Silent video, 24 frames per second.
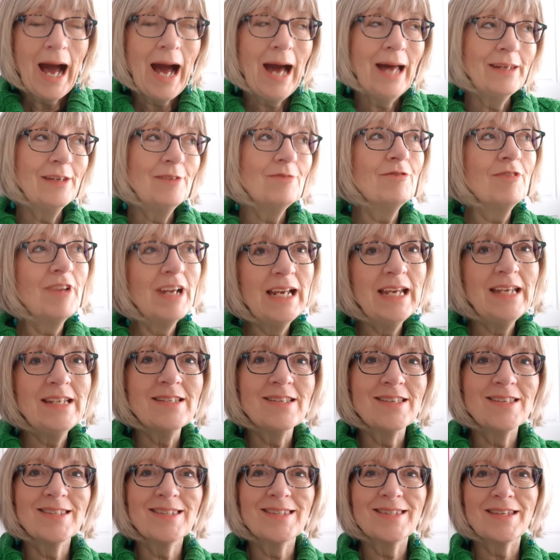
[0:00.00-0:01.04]
and it really
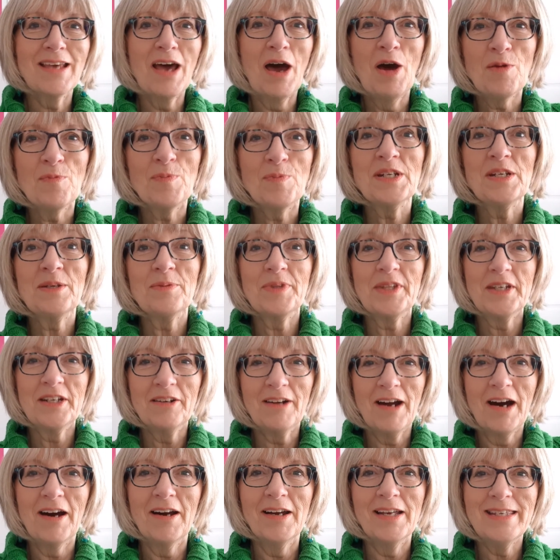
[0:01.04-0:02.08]
does open up
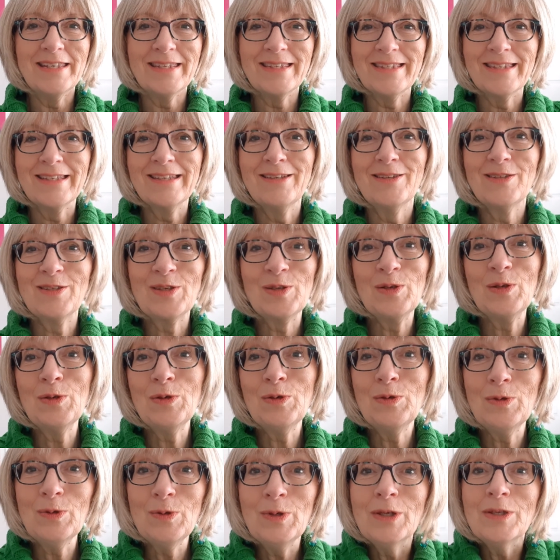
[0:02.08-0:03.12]
their eyes
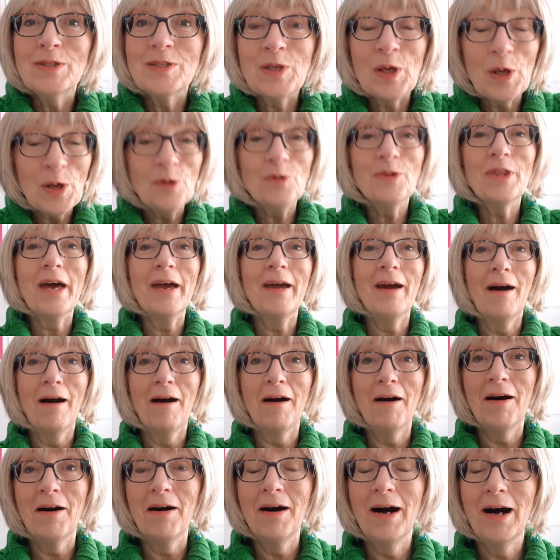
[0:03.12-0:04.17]
to who they
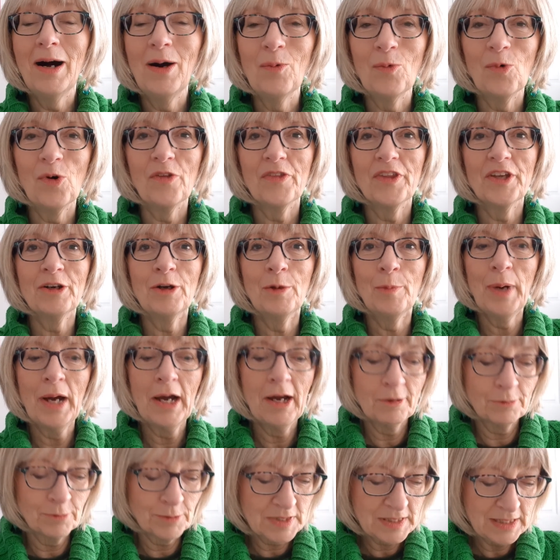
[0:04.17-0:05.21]
are and what they're
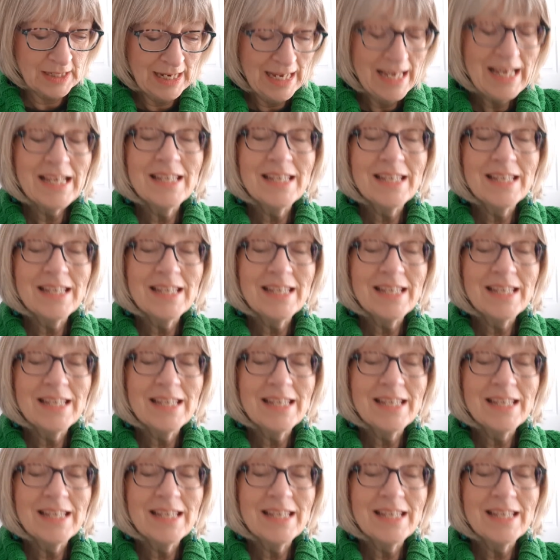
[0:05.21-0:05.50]
about.